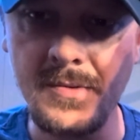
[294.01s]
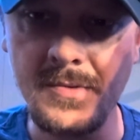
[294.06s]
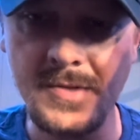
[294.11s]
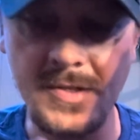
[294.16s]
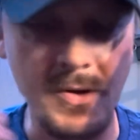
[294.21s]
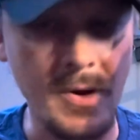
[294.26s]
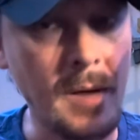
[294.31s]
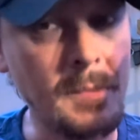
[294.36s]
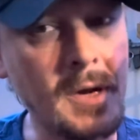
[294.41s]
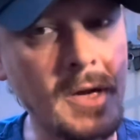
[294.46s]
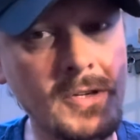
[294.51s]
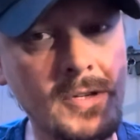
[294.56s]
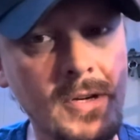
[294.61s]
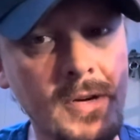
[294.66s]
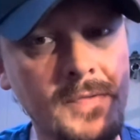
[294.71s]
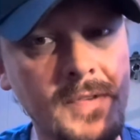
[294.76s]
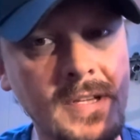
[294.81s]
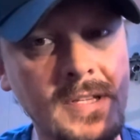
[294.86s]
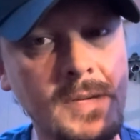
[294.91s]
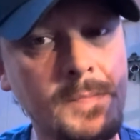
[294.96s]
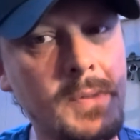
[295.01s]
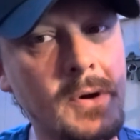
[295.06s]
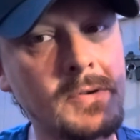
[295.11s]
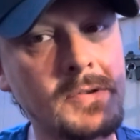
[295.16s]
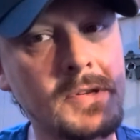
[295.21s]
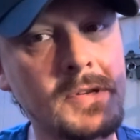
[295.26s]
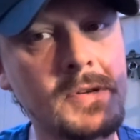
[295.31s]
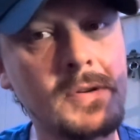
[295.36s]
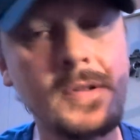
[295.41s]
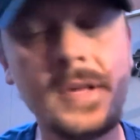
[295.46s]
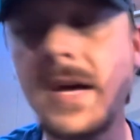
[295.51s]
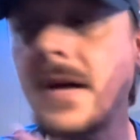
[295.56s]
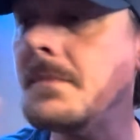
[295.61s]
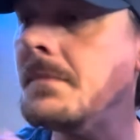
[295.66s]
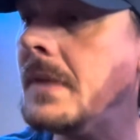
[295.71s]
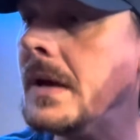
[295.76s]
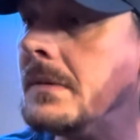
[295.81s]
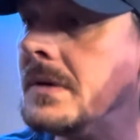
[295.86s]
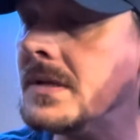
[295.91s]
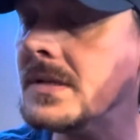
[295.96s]
So I'm not sure if that's supposed to do that.
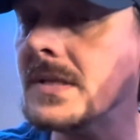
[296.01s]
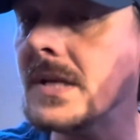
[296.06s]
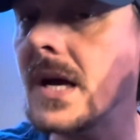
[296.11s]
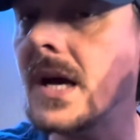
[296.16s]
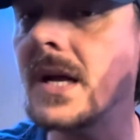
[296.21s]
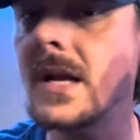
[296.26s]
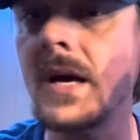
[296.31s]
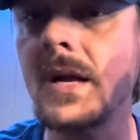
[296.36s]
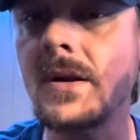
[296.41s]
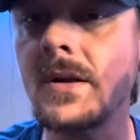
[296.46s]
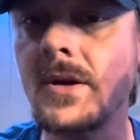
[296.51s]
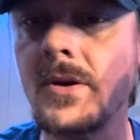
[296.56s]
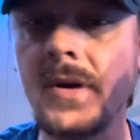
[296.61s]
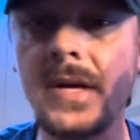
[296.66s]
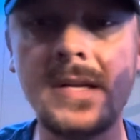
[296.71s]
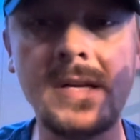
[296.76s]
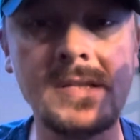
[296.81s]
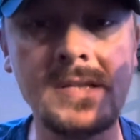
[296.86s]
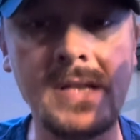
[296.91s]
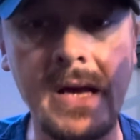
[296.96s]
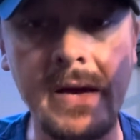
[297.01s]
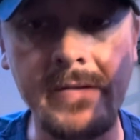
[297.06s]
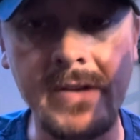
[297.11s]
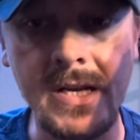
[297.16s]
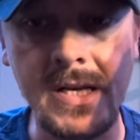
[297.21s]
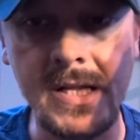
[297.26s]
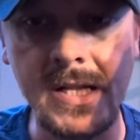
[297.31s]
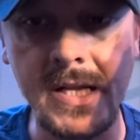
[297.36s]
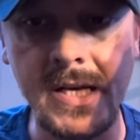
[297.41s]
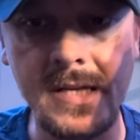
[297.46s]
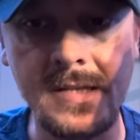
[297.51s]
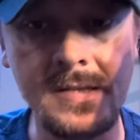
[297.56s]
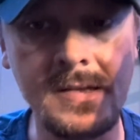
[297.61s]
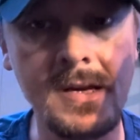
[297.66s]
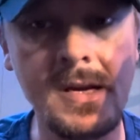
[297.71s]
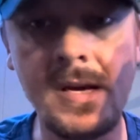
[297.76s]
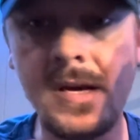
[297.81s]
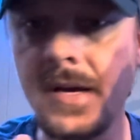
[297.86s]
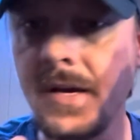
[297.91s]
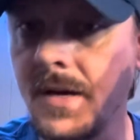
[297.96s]
Maybe it's not. I don't know. It doesn't have any clicks
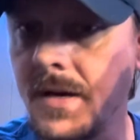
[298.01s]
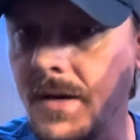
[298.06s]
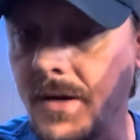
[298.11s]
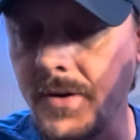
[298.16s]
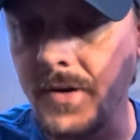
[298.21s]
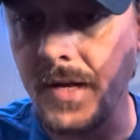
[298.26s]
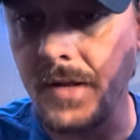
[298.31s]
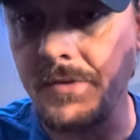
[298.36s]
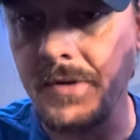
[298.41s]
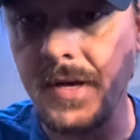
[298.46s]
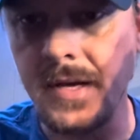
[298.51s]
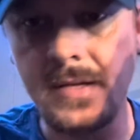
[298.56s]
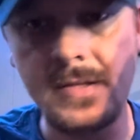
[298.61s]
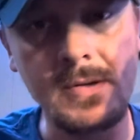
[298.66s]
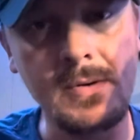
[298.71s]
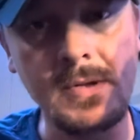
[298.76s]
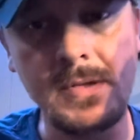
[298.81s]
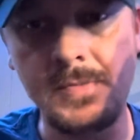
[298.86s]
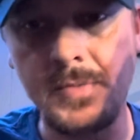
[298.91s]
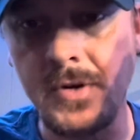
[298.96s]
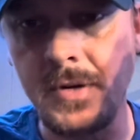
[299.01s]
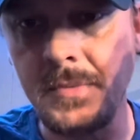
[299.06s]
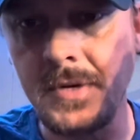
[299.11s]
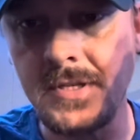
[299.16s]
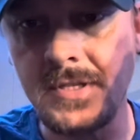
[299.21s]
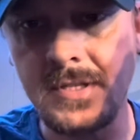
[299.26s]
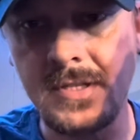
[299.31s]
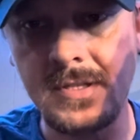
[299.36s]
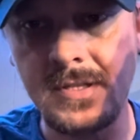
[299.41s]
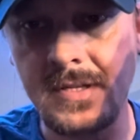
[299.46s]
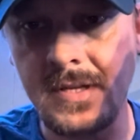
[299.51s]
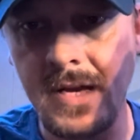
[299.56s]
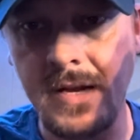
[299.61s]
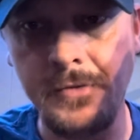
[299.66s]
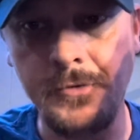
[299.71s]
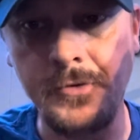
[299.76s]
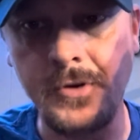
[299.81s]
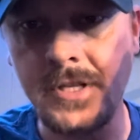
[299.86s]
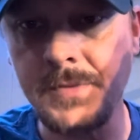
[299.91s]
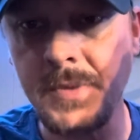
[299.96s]
or anything, so it's pretty much just kind of
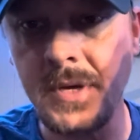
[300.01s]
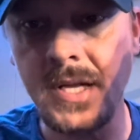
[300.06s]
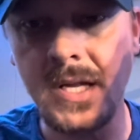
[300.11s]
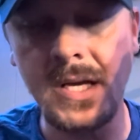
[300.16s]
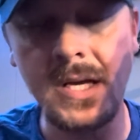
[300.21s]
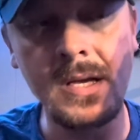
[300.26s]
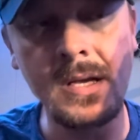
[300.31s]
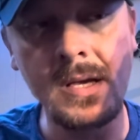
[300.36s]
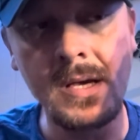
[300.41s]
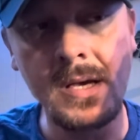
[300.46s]
free spinning.